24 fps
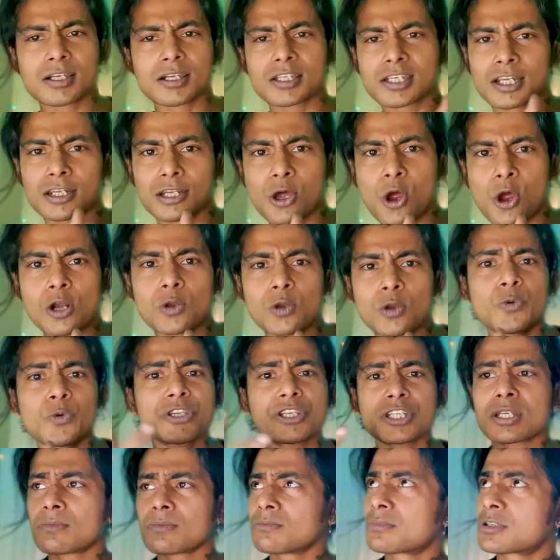a lot, which
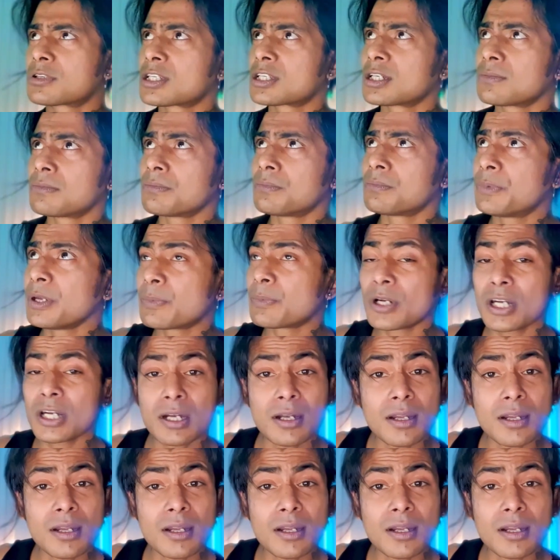some people